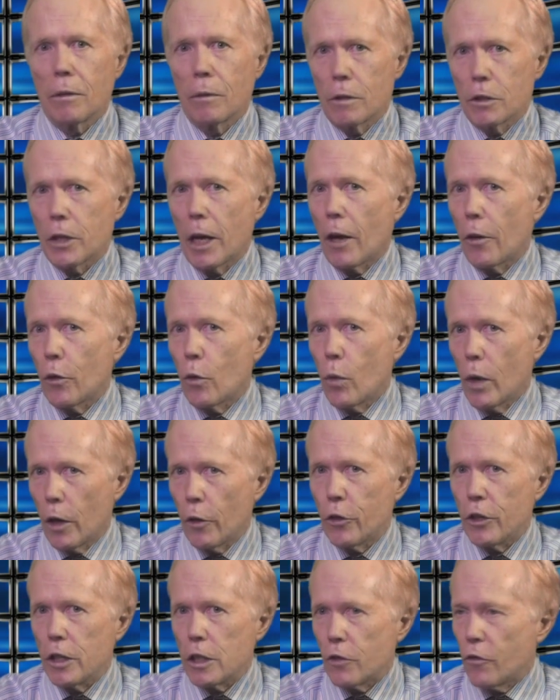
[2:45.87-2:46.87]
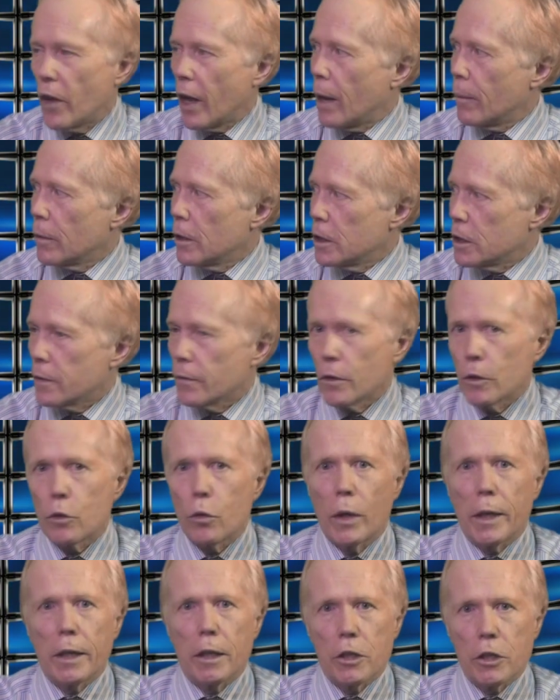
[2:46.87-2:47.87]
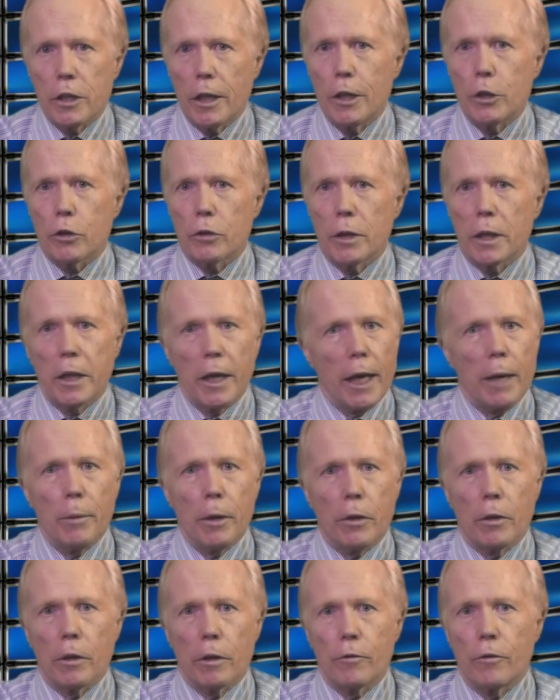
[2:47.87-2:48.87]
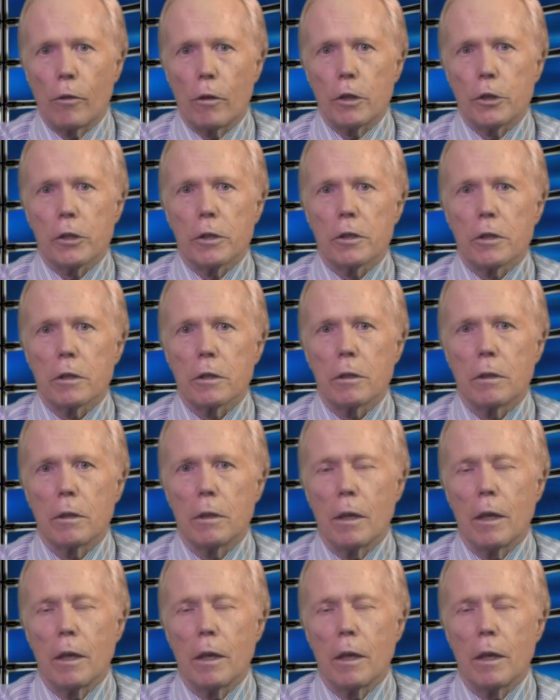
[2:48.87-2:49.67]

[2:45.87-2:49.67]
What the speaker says: was how the wealthiest families of the 20th century came into their fortunes.